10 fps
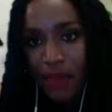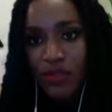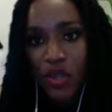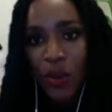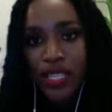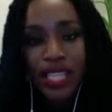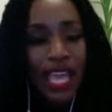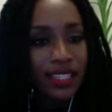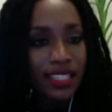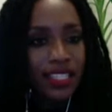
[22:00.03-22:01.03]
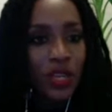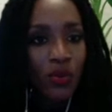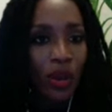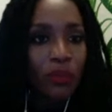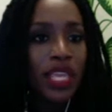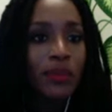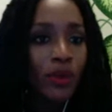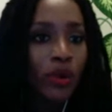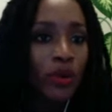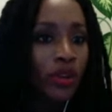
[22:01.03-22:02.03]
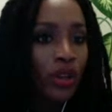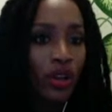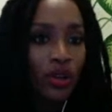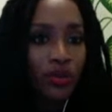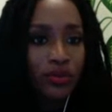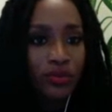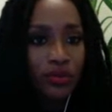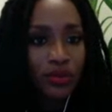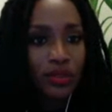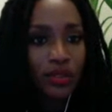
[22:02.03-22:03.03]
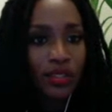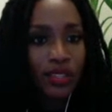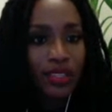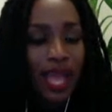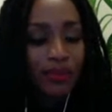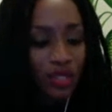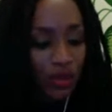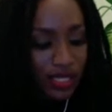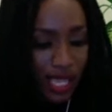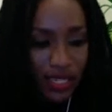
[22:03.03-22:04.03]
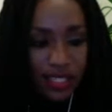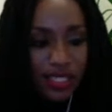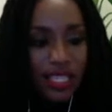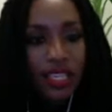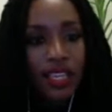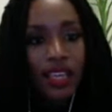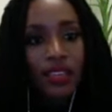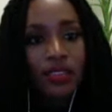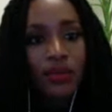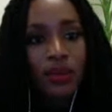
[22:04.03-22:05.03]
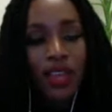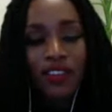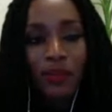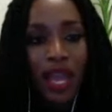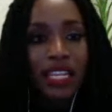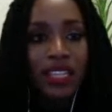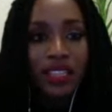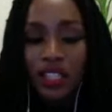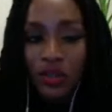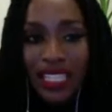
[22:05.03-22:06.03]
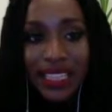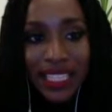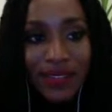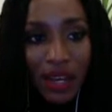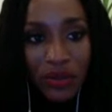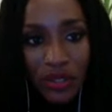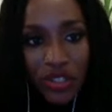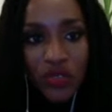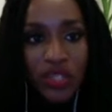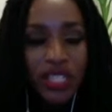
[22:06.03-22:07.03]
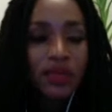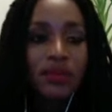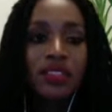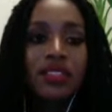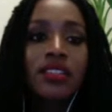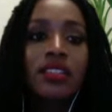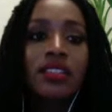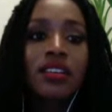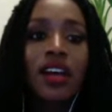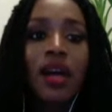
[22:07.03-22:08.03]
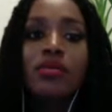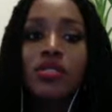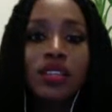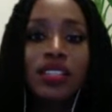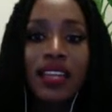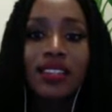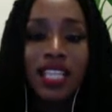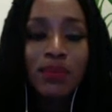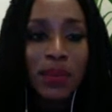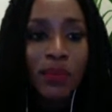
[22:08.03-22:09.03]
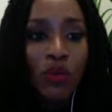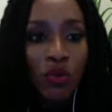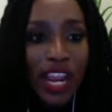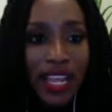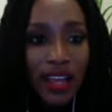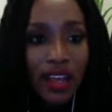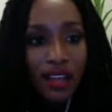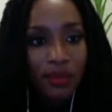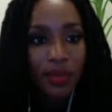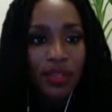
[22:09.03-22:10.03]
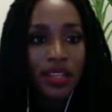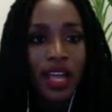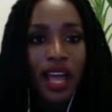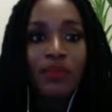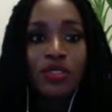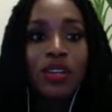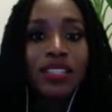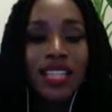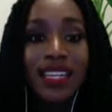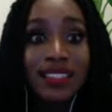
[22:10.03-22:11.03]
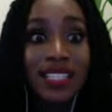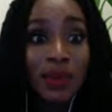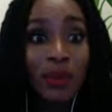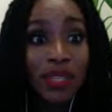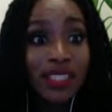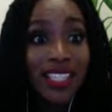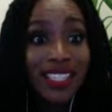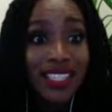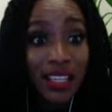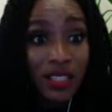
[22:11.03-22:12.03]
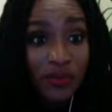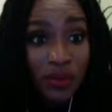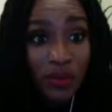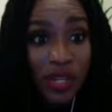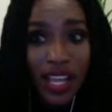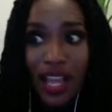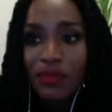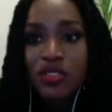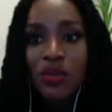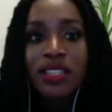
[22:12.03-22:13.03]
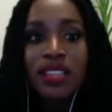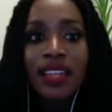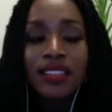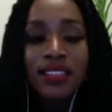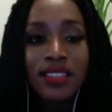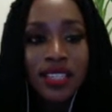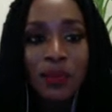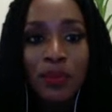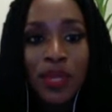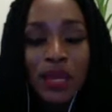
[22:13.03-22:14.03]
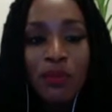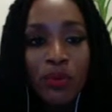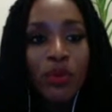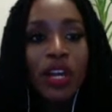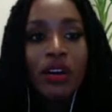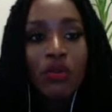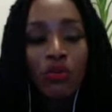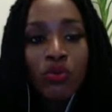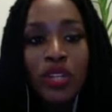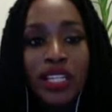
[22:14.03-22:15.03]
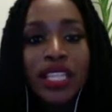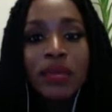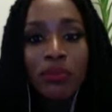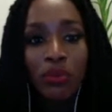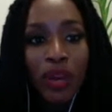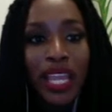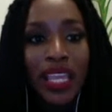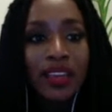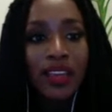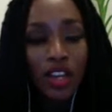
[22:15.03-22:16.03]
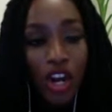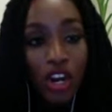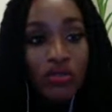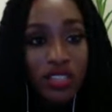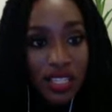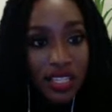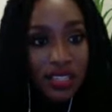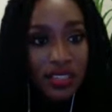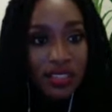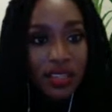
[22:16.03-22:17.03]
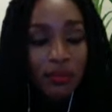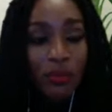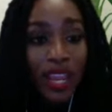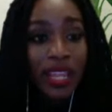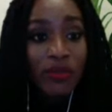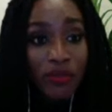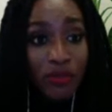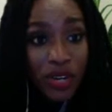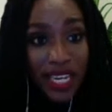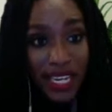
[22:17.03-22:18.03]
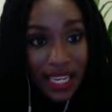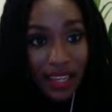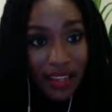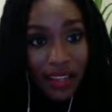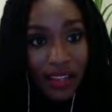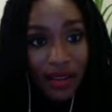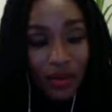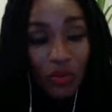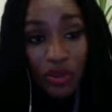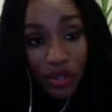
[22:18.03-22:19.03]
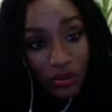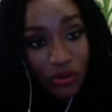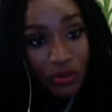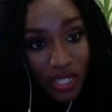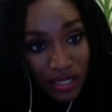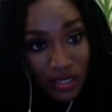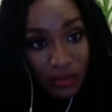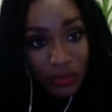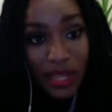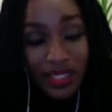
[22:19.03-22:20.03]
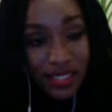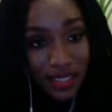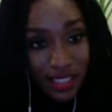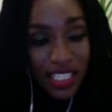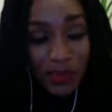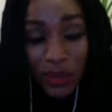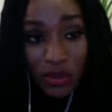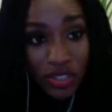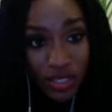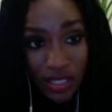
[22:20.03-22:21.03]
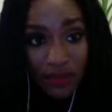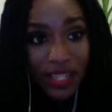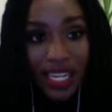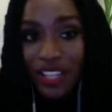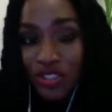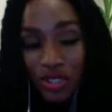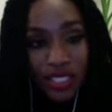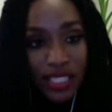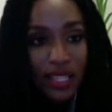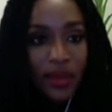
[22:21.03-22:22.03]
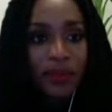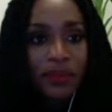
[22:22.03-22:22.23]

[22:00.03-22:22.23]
so excited to see where people are going to go. I'm so excited to see everybody literally live out their dreams. I'm so excited to see people rank up. I'm so excited to see people be successful. I'm so excited to see people really break curses, break free, real freedom, mentally, spiritually, financially,